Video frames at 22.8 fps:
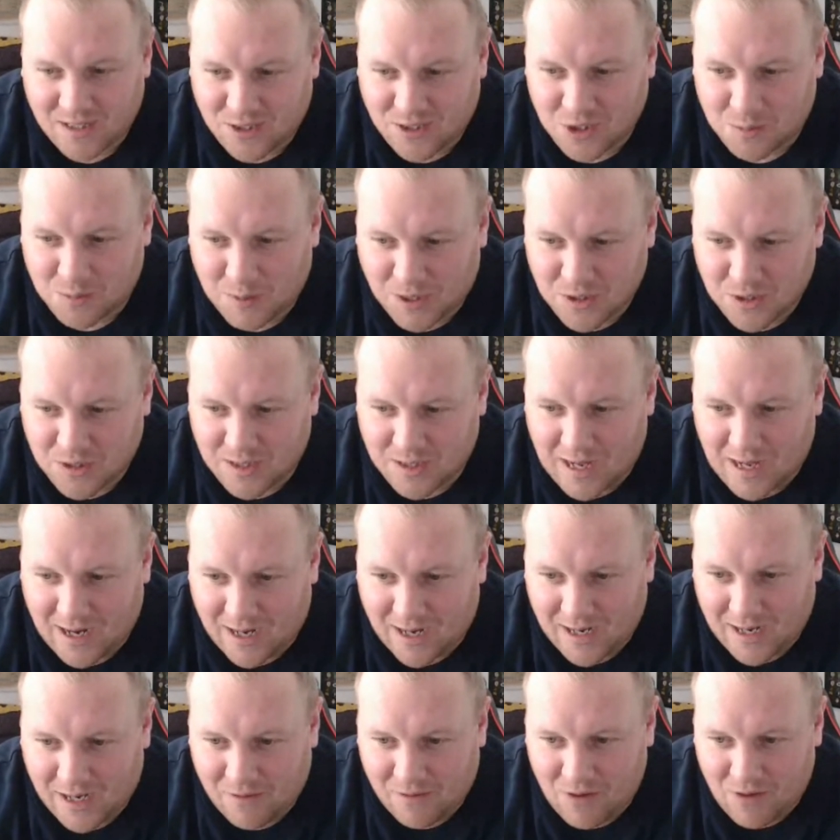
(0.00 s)
because of that
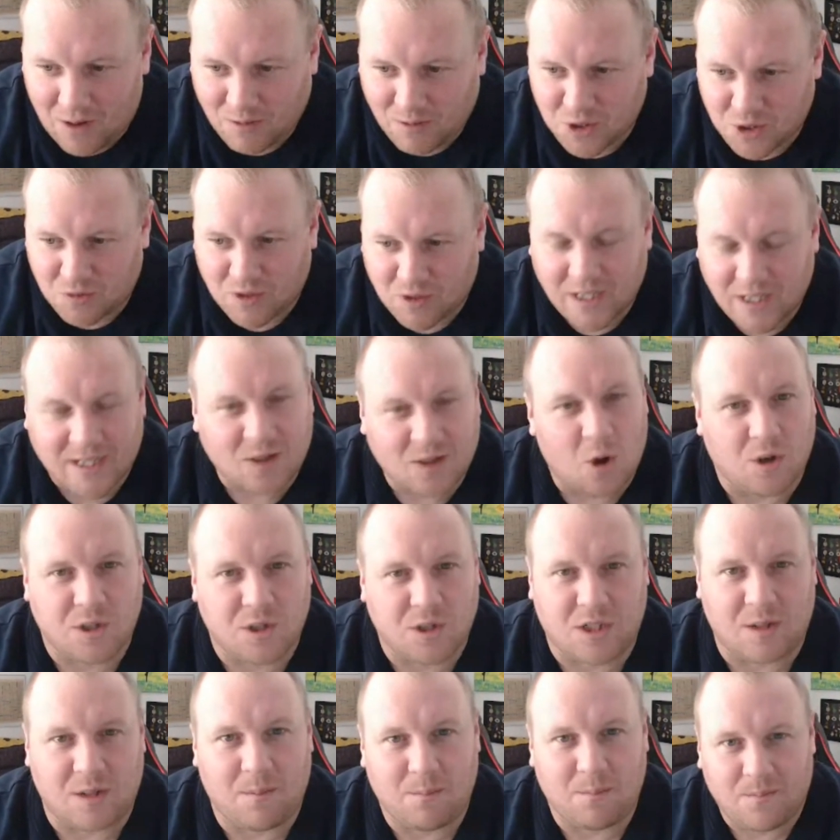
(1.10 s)
clear run just did
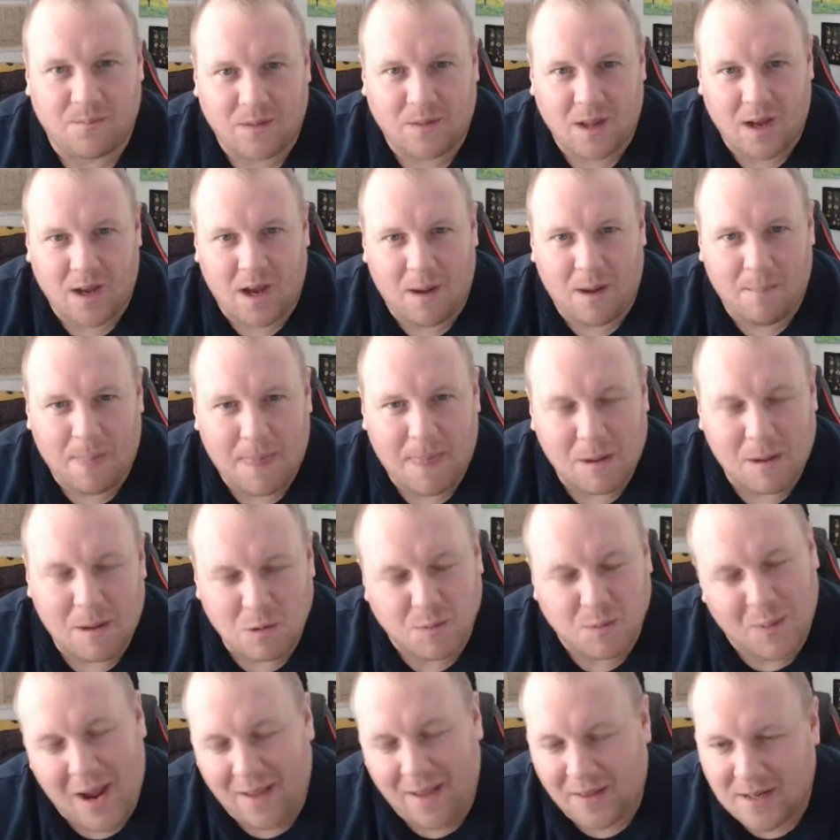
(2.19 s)
cost him. He was
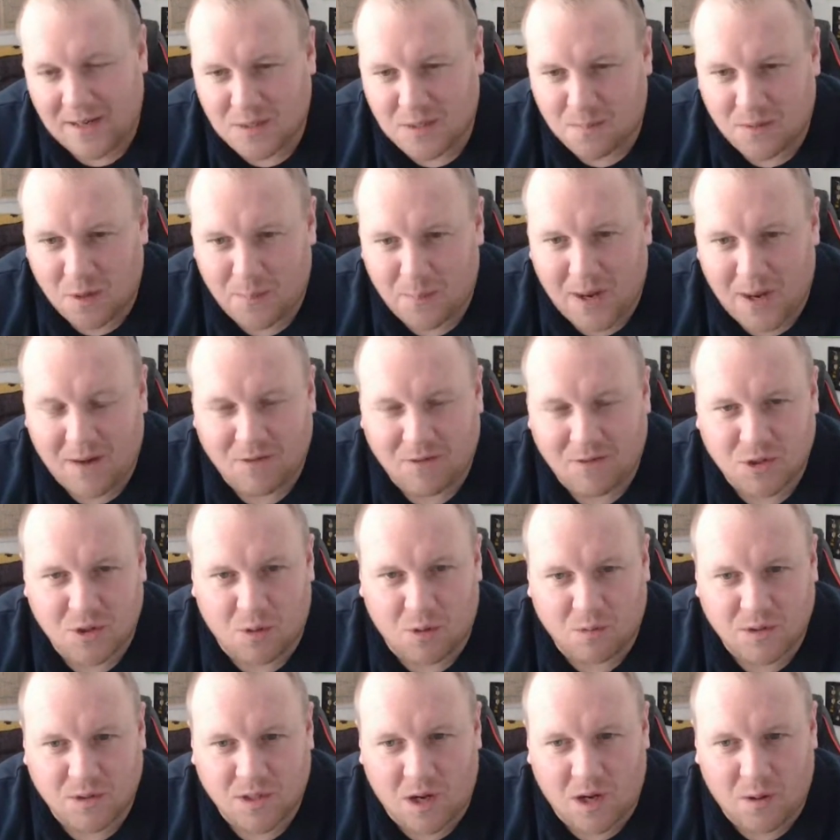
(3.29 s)
better than the bare
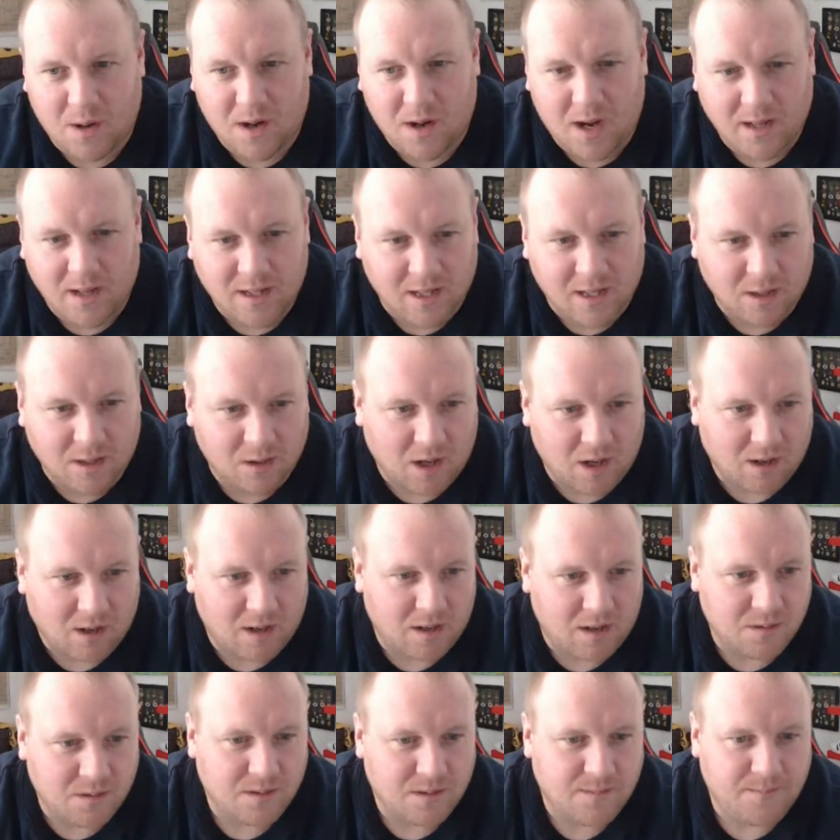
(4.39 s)
result, so I think he'll go
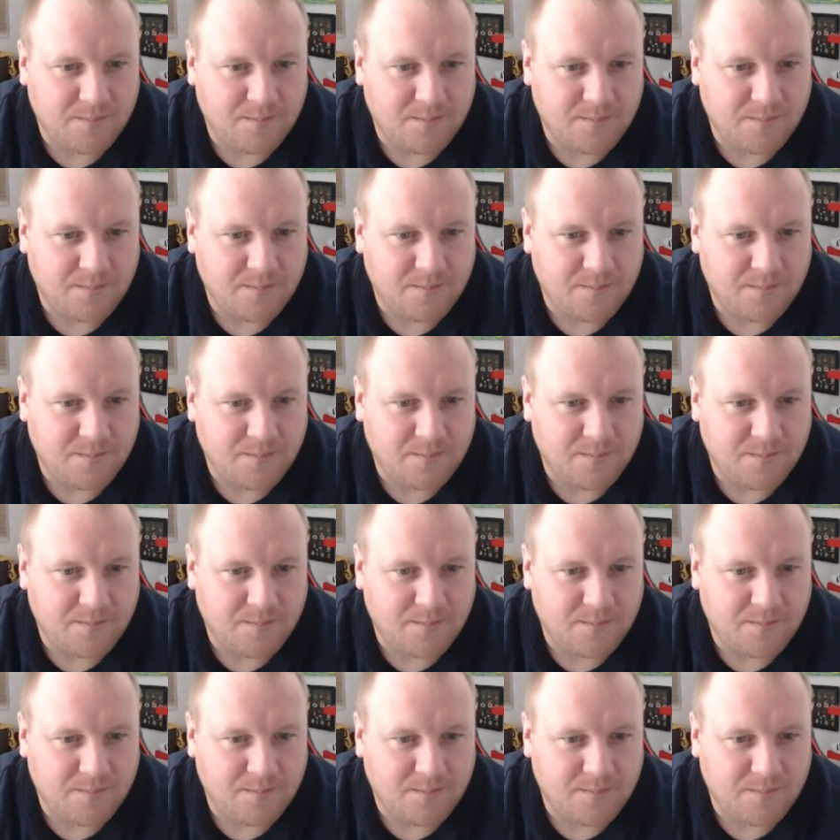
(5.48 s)
close.